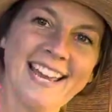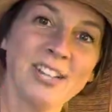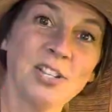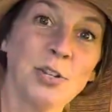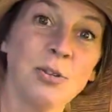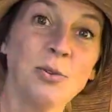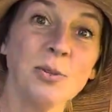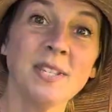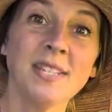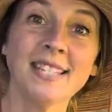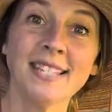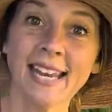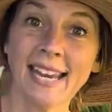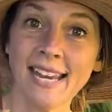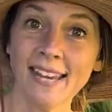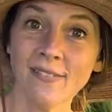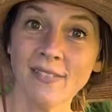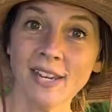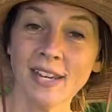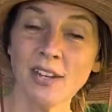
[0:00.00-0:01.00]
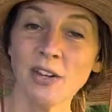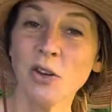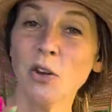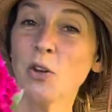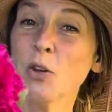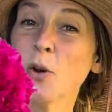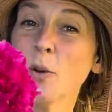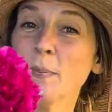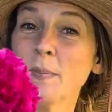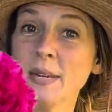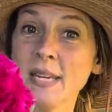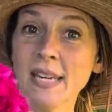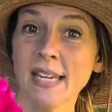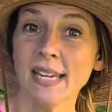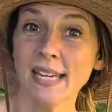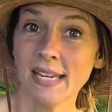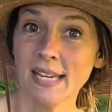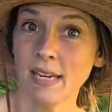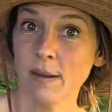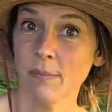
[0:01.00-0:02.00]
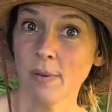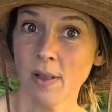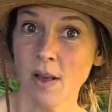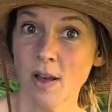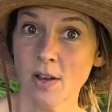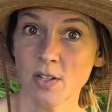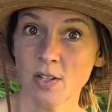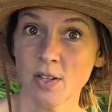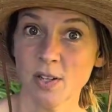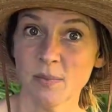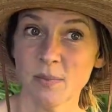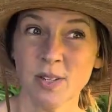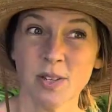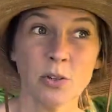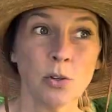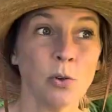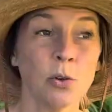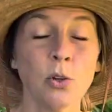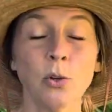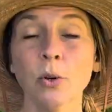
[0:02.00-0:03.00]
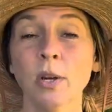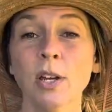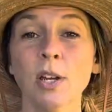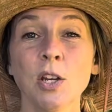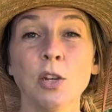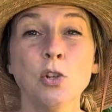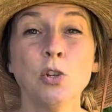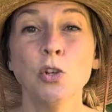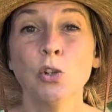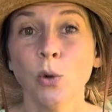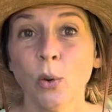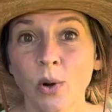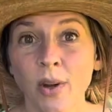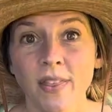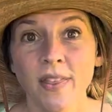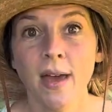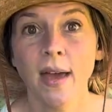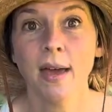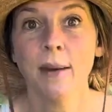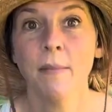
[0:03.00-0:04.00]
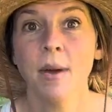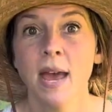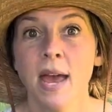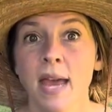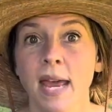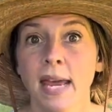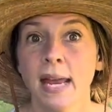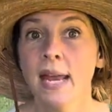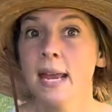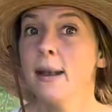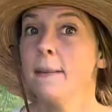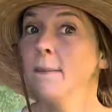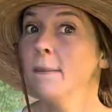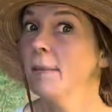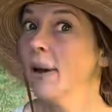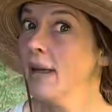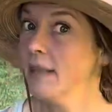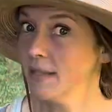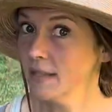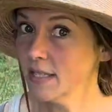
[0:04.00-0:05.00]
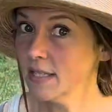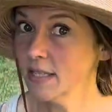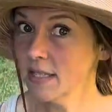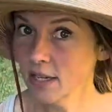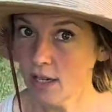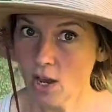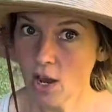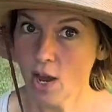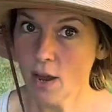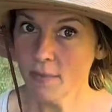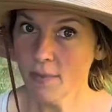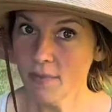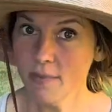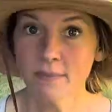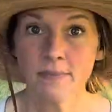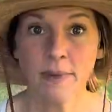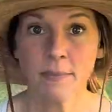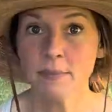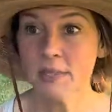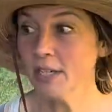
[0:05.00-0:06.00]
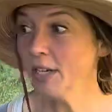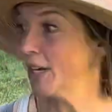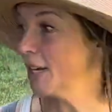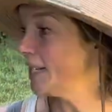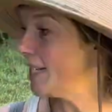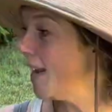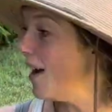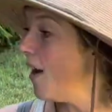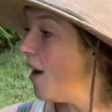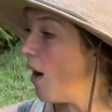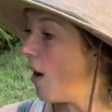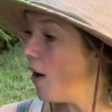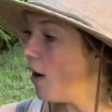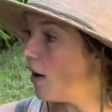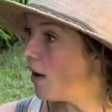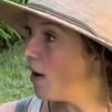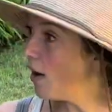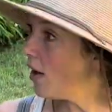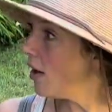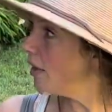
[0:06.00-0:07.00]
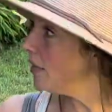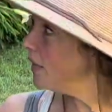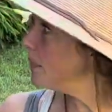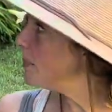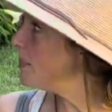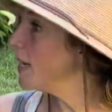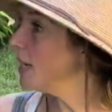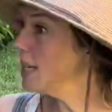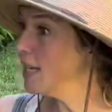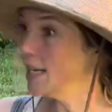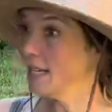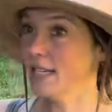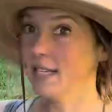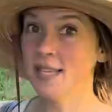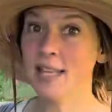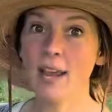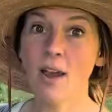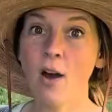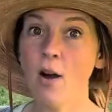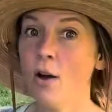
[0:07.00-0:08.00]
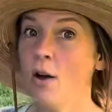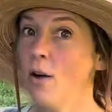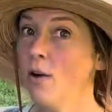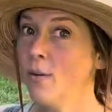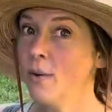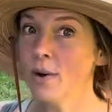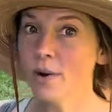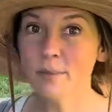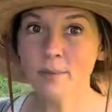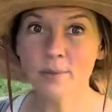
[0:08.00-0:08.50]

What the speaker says: to saving your peony blossoms so you can enjoy them in months to come? I'm serious. All the peonies, they all want to